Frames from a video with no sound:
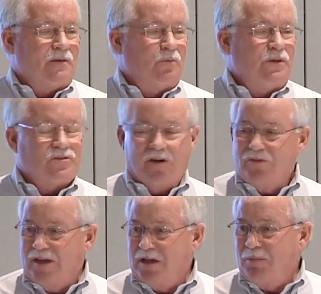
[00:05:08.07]
When you start
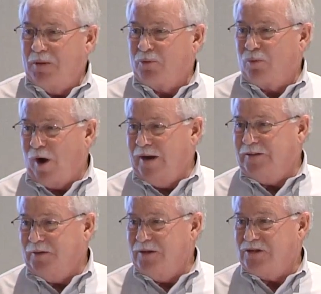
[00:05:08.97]
thinking about
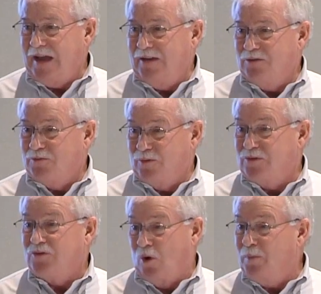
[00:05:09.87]
proprietary standards
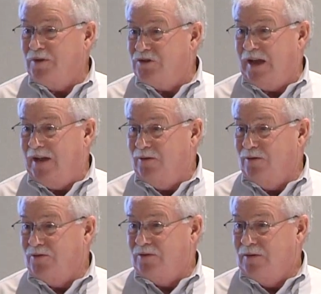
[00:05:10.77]
versus open
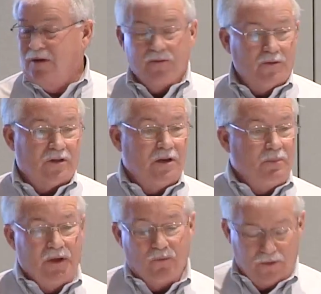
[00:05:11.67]
standards, there's going to
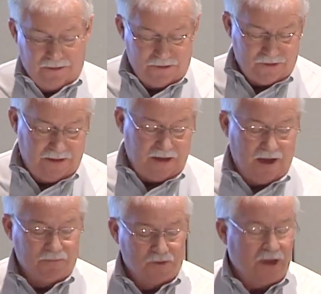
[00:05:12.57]
be a real interesting
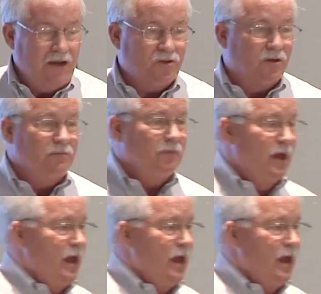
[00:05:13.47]
conversation.